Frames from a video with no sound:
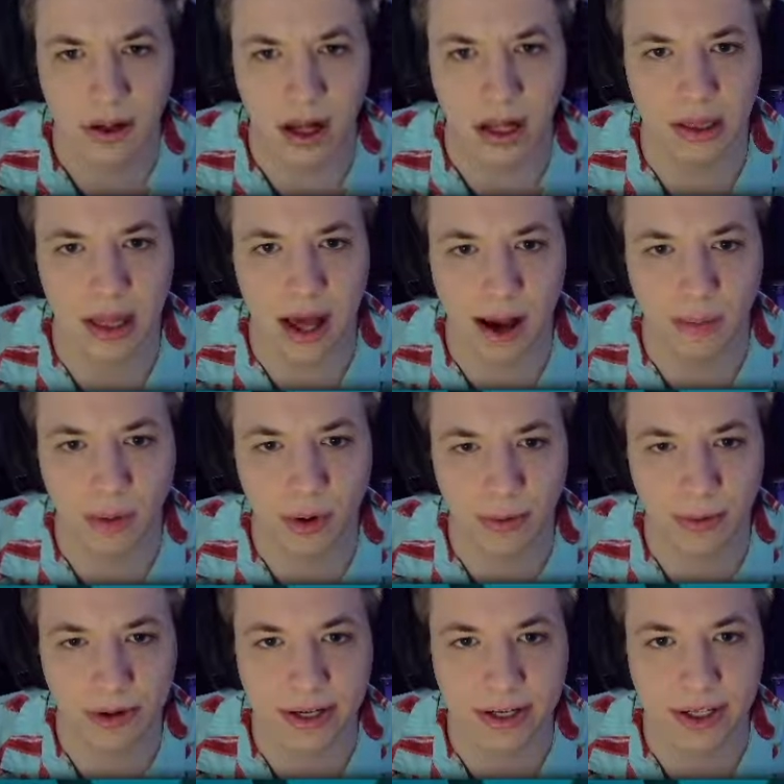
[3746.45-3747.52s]
A lot more
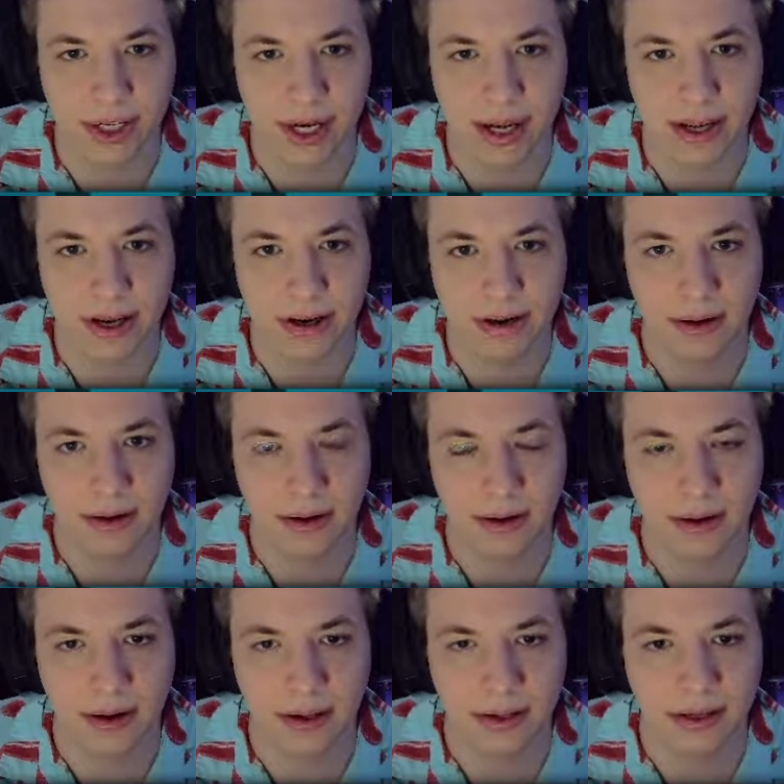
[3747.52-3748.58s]
regen,
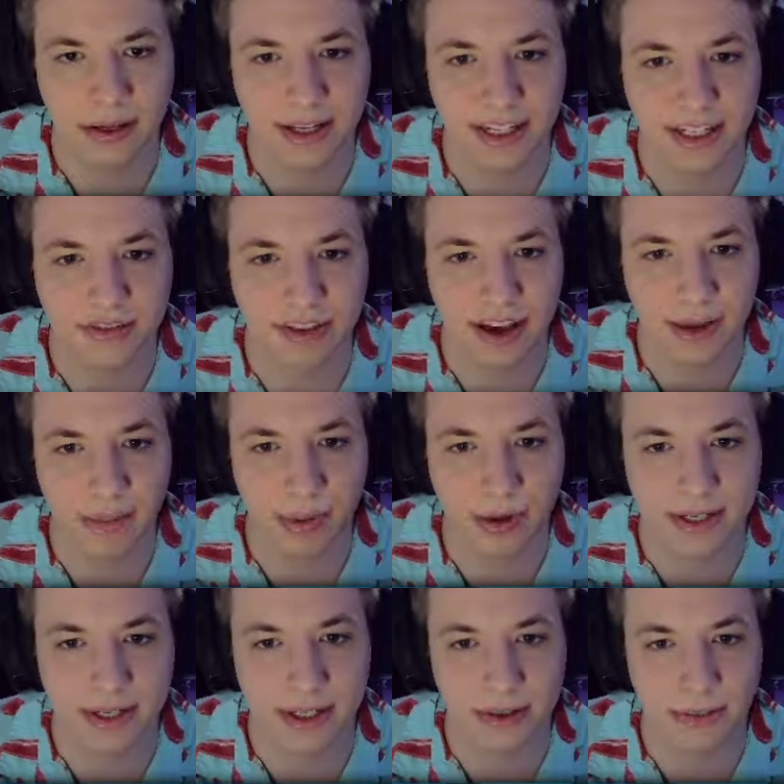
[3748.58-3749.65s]
a little less
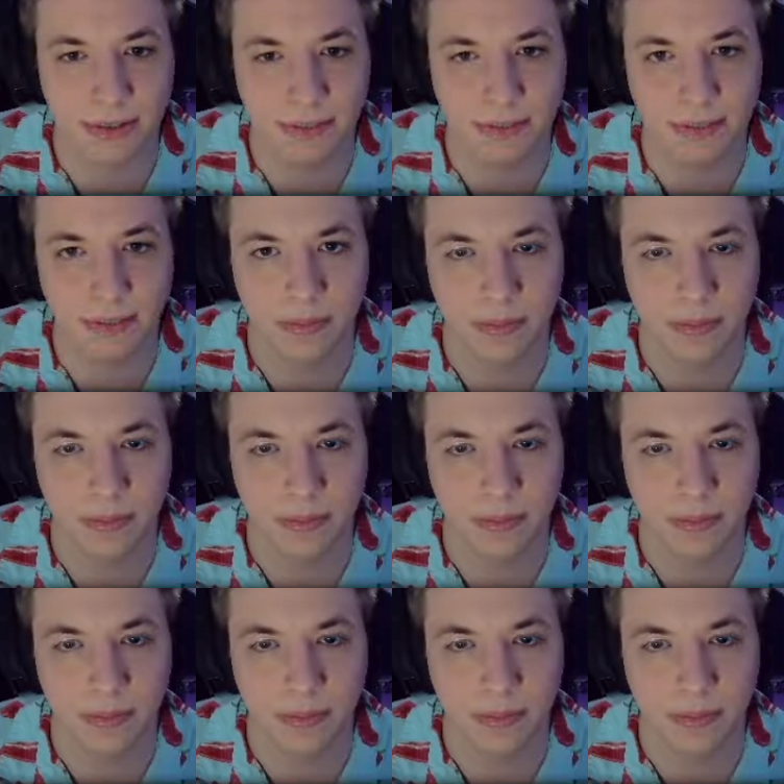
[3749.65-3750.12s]
vampirism,